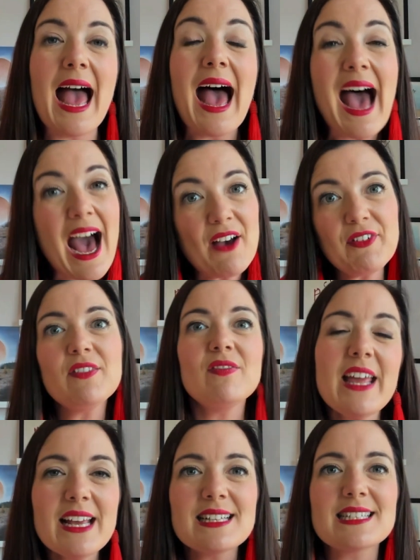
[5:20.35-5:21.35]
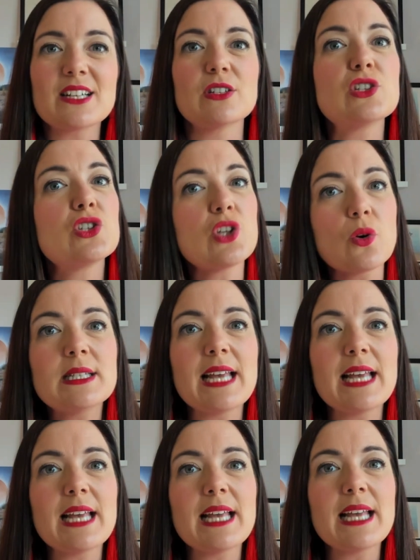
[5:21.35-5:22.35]
Having things that are
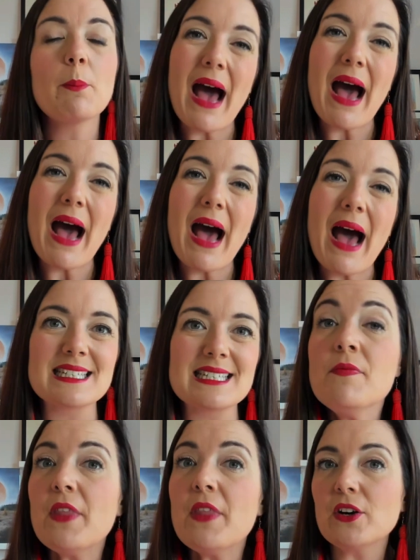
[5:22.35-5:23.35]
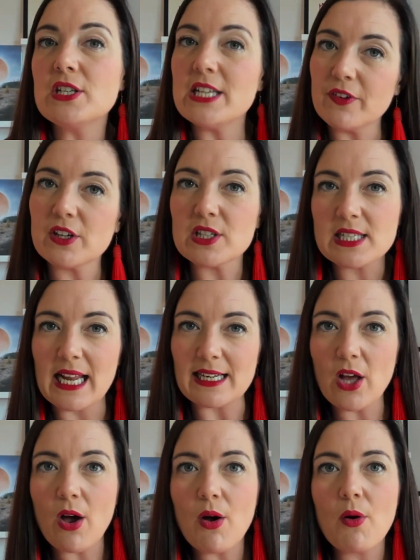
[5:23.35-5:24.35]
associated with the past that are difficult to let
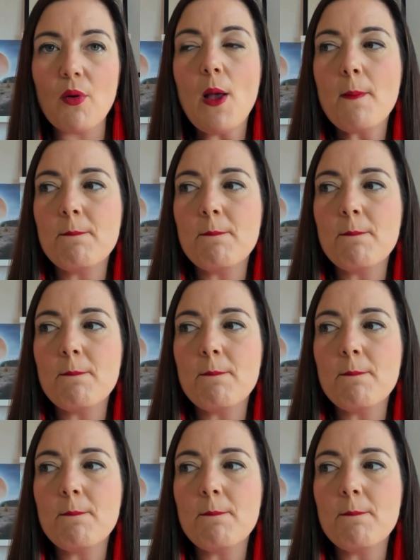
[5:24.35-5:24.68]
go,